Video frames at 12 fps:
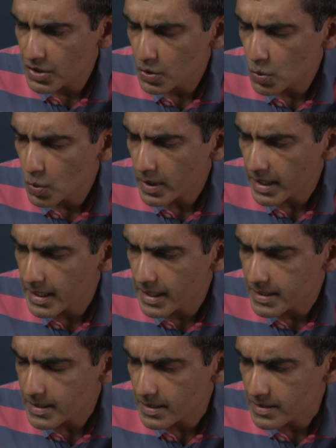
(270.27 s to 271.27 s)
do
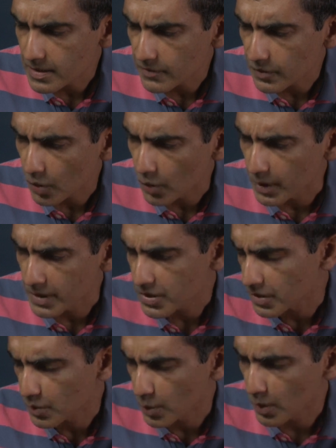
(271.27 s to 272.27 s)
is, is the following.
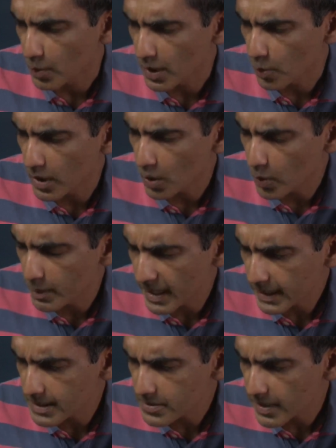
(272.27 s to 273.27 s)
So we, we, we
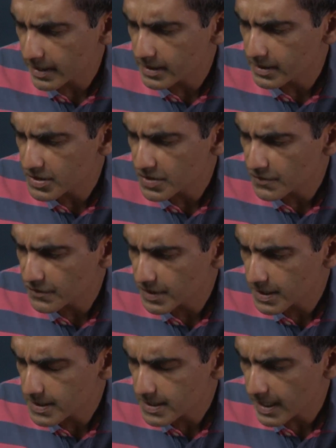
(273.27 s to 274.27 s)
make this recognition
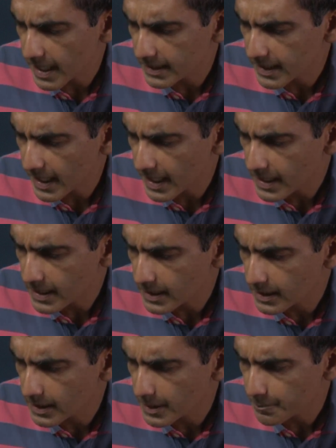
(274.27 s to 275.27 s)
first, and then
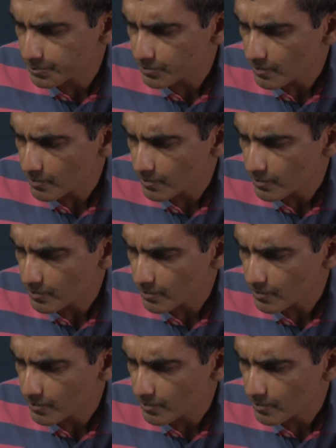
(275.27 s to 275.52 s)
um,